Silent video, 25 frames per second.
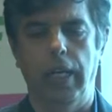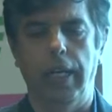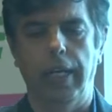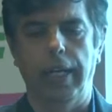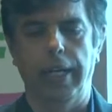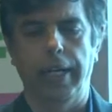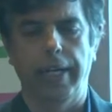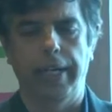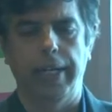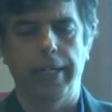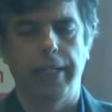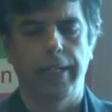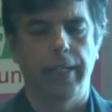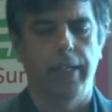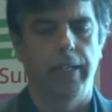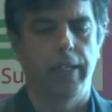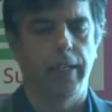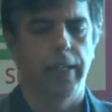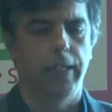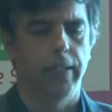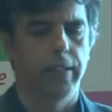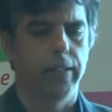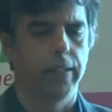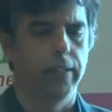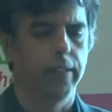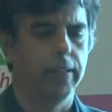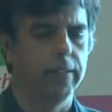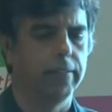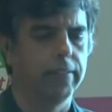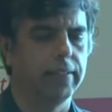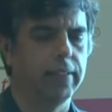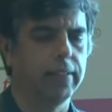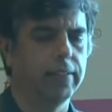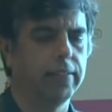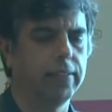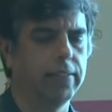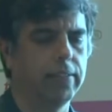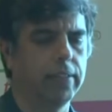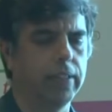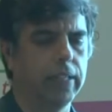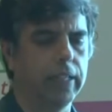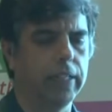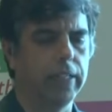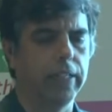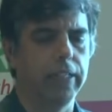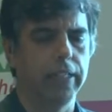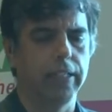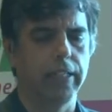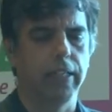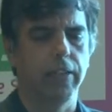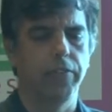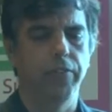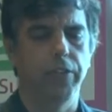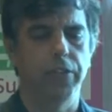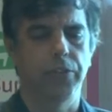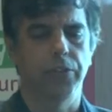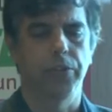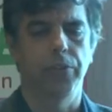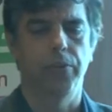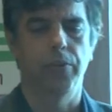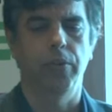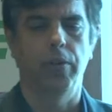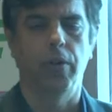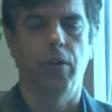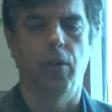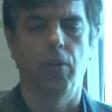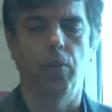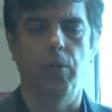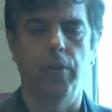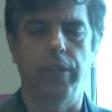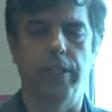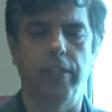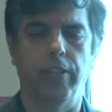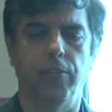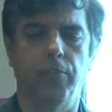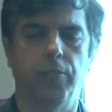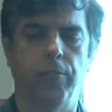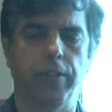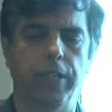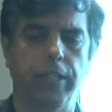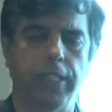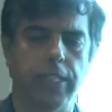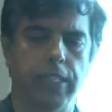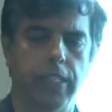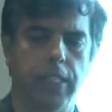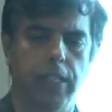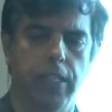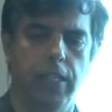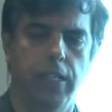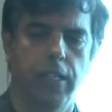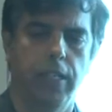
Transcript: And uh, this is in detail. We have shown how it is fixed